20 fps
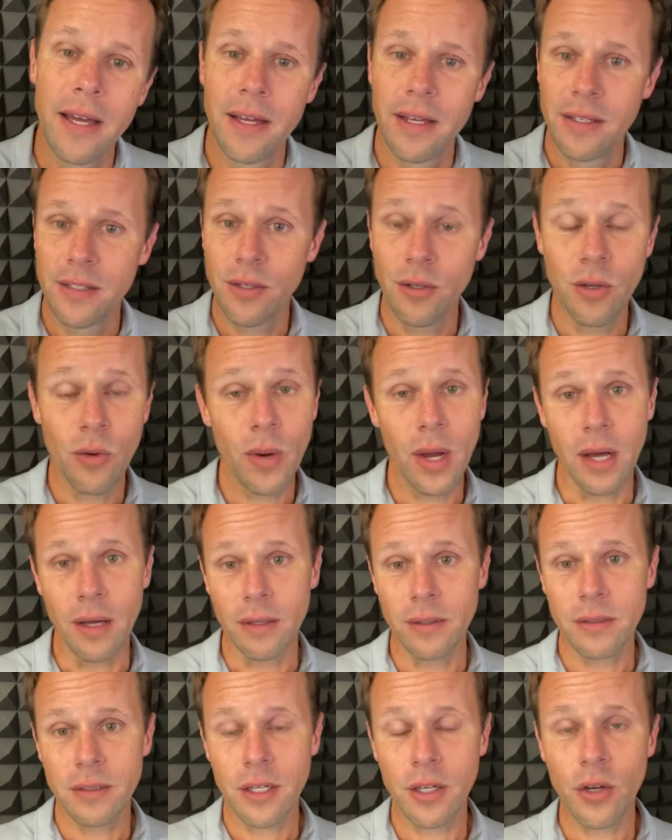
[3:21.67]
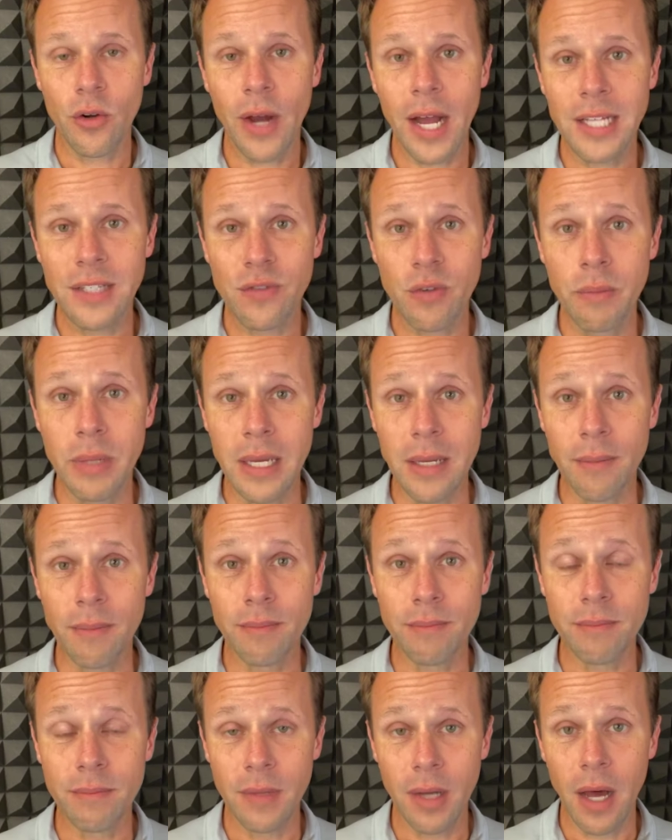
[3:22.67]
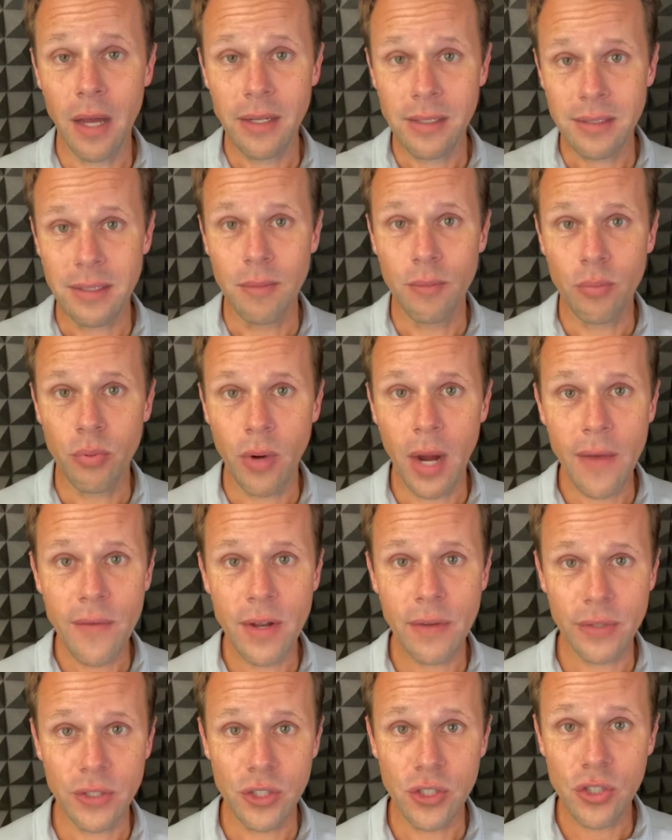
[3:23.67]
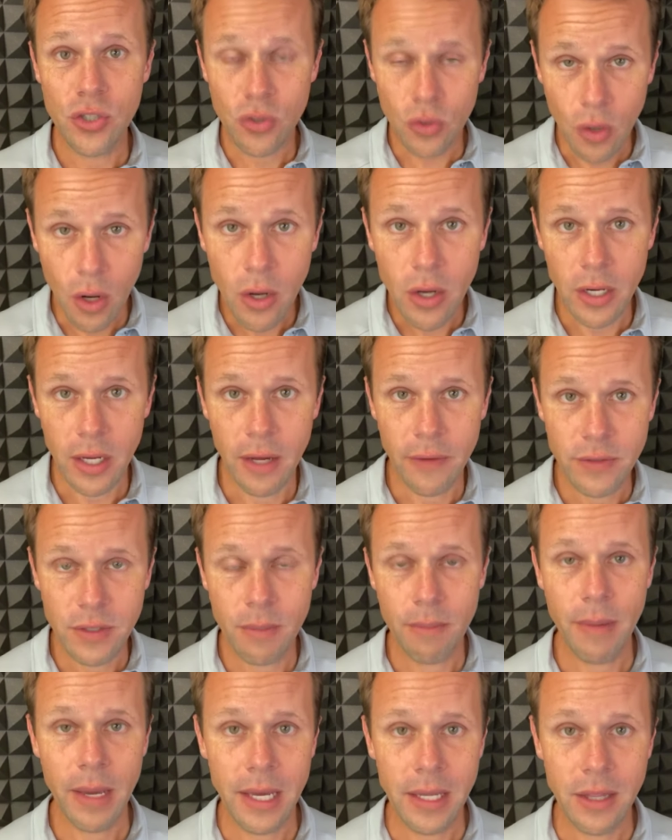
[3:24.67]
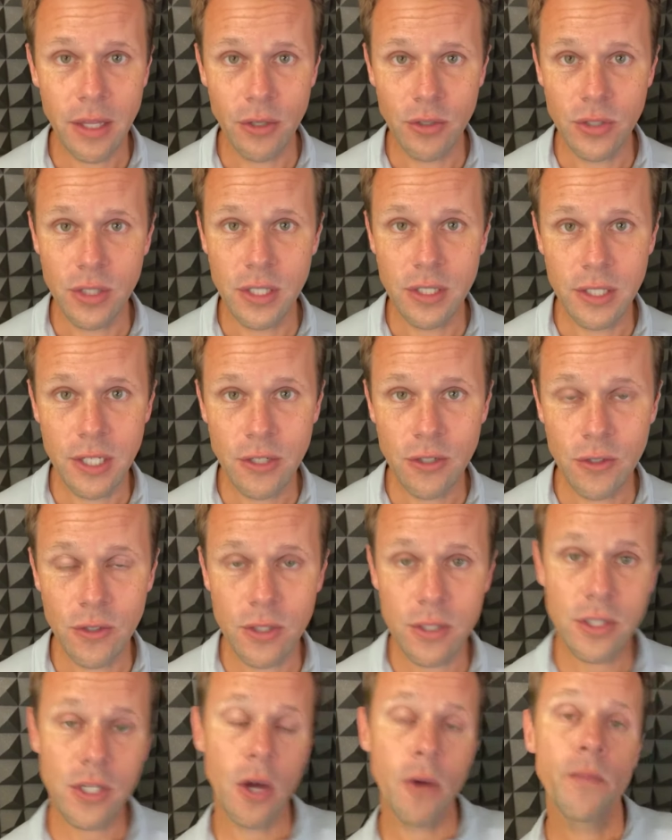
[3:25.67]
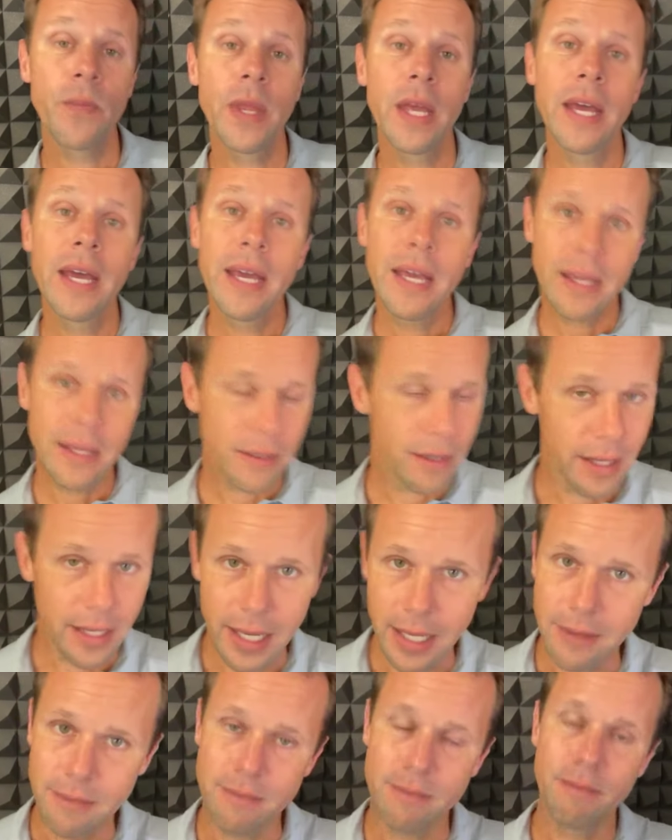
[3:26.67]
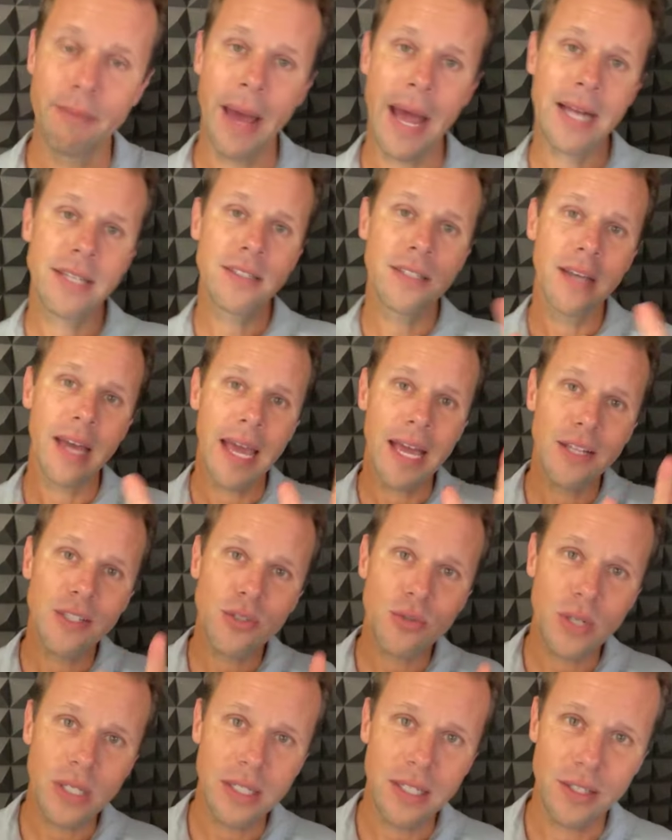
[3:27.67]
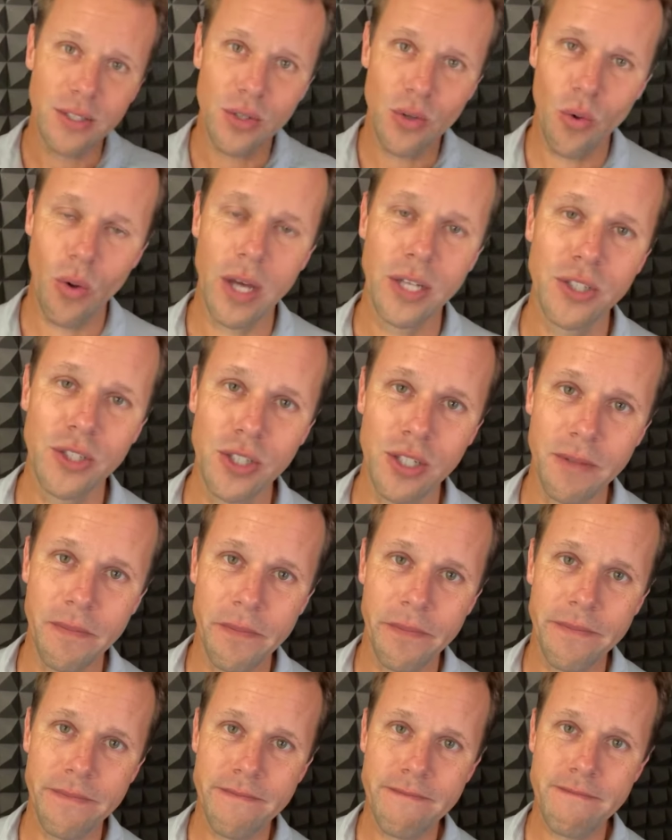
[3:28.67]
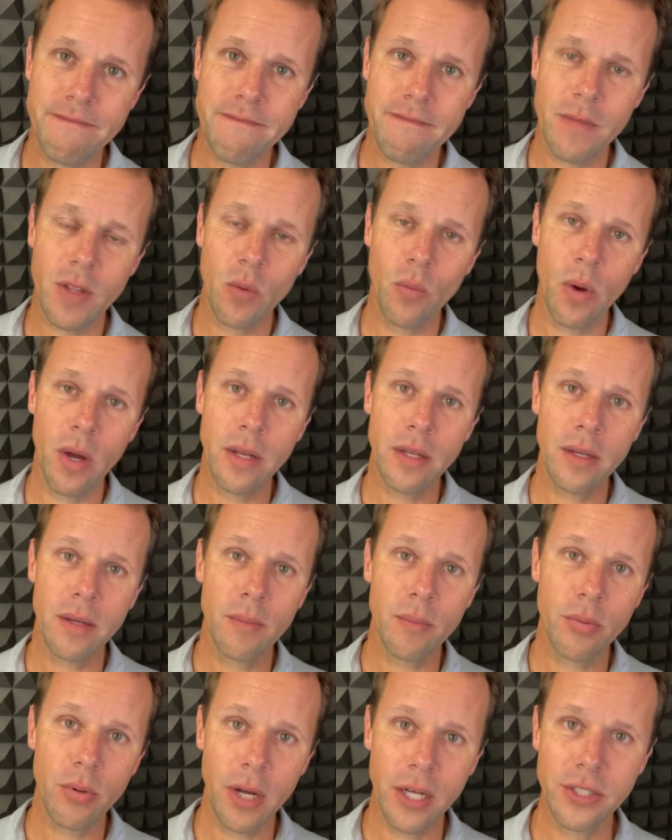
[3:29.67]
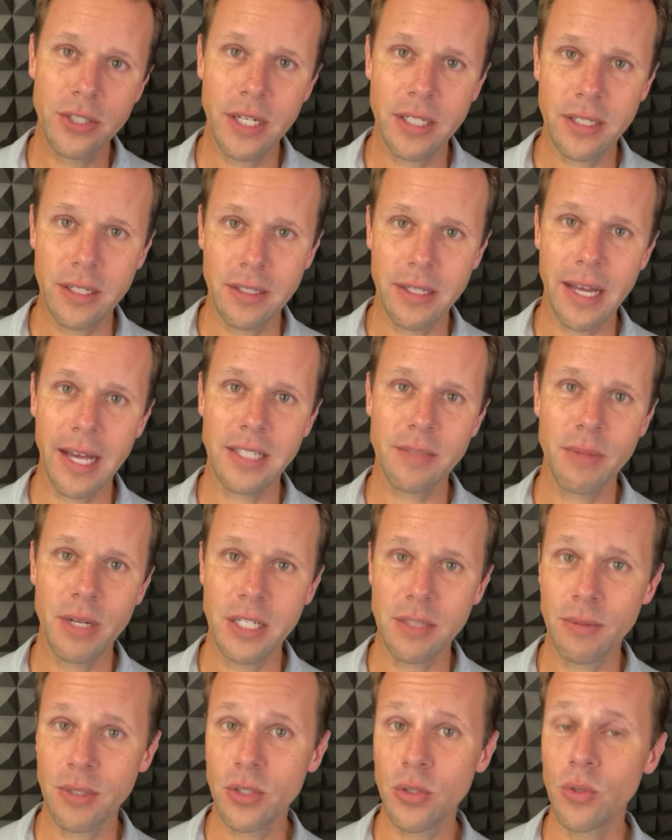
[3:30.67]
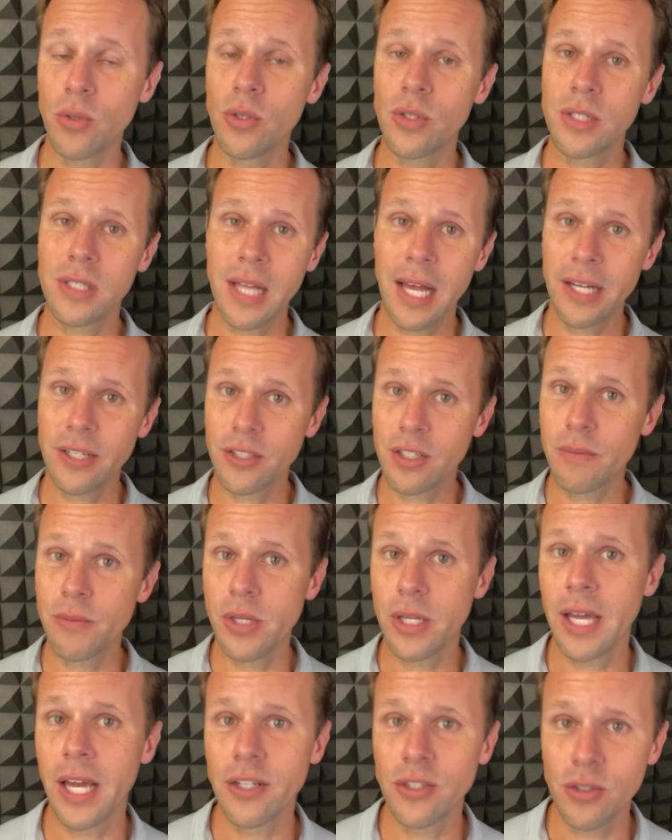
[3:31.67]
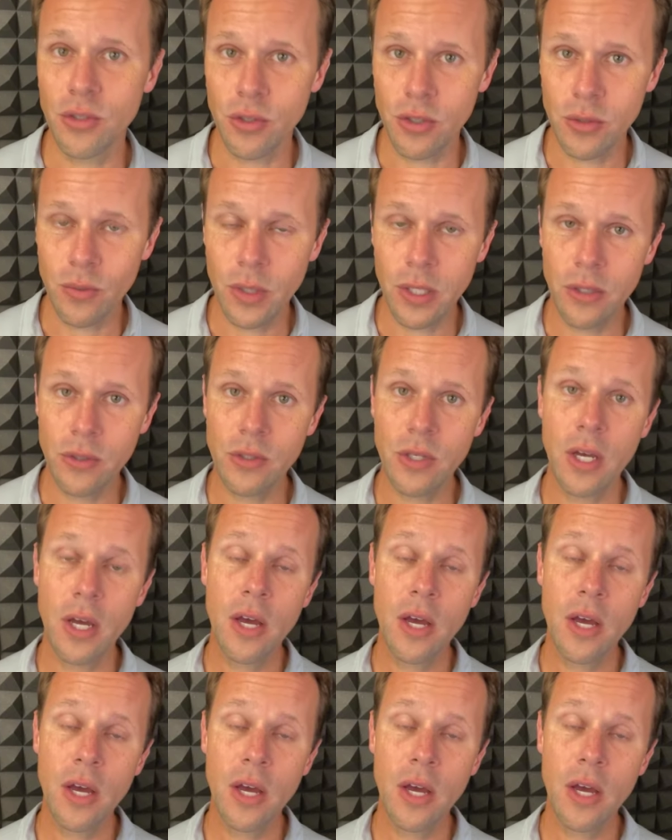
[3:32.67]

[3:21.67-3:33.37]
so Noel, congrats for being honestly brave enough and strong enough to make those decisions. So again, back to answering this question, what project and task management tools / communication tools do we use?